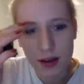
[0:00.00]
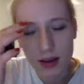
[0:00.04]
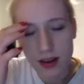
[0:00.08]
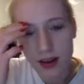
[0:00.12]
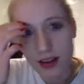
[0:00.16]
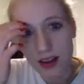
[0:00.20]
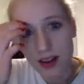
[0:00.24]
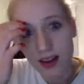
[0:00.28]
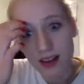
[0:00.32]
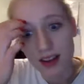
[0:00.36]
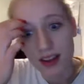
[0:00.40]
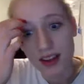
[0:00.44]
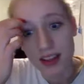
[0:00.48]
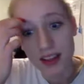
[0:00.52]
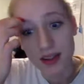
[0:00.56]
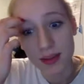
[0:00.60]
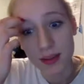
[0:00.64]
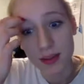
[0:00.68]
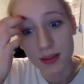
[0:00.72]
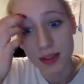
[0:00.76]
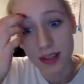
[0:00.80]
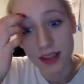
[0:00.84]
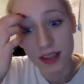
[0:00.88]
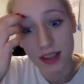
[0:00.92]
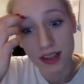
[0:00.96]
That's
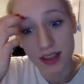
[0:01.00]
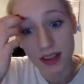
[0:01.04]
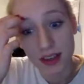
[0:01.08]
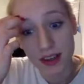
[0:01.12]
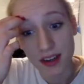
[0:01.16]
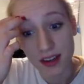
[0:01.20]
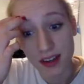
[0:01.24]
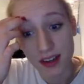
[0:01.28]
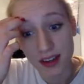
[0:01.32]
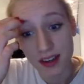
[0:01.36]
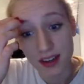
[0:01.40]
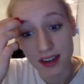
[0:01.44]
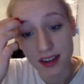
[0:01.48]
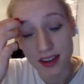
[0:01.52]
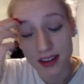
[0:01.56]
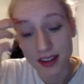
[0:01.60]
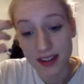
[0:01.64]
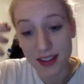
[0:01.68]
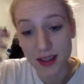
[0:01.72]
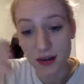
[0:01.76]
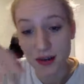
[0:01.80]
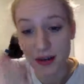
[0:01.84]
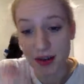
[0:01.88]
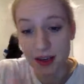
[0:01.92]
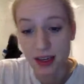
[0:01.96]
really good. That's a great idea.